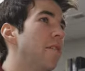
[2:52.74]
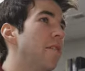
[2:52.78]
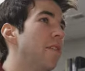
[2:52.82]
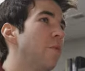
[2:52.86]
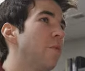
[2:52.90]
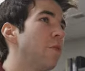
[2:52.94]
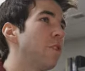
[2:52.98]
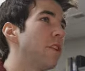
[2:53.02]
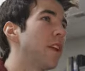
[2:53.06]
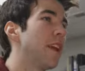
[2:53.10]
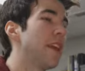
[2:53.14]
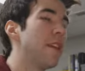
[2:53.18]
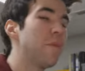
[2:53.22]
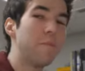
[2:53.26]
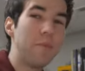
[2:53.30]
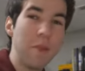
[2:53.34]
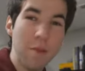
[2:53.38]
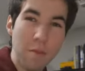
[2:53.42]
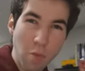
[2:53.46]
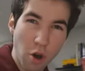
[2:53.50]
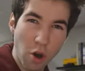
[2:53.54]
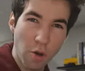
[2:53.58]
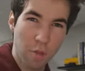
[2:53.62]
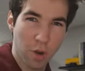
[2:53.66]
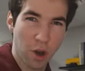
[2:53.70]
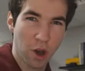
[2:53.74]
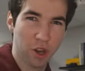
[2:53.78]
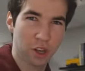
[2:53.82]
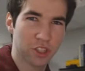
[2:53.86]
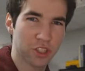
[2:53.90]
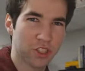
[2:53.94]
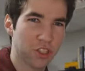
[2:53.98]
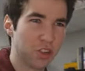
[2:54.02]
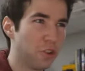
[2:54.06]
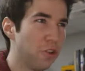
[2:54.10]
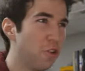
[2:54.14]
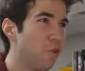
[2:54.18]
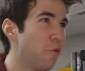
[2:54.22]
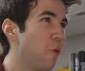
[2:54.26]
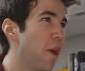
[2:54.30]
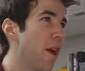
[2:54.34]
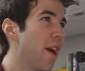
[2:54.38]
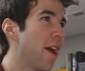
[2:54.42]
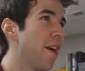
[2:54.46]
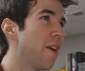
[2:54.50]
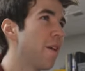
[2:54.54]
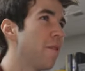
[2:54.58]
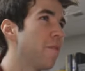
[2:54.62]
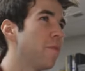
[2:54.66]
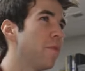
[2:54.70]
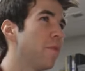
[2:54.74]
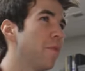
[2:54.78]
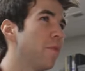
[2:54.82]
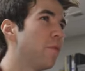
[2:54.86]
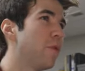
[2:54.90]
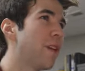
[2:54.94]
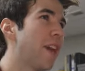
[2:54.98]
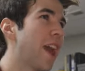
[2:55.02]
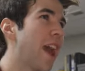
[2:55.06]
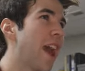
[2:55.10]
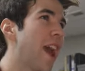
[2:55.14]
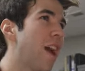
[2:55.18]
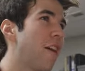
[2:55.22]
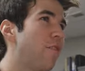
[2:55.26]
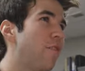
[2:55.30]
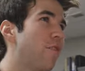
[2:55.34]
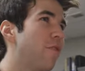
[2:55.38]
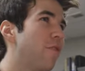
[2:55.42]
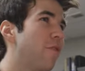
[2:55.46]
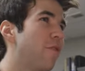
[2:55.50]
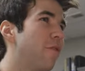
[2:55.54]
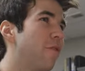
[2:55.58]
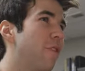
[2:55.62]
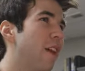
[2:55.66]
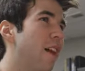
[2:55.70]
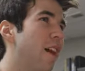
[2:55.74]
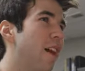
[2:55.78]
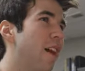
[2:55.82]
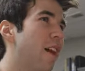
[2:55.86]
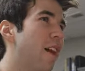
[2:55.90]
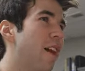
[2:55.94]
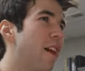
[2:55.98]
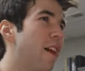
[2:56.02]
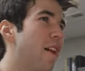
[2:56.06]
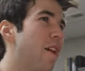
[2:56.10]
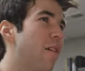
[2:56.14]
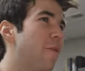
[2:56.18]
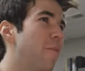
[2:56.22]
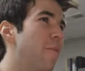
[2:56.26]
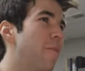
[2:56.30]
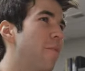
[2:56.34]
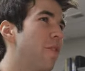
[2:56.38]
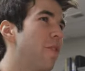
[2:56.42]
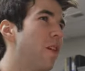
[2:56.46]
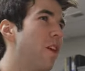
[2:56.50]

then we're gonna get a bit more personal, where we have a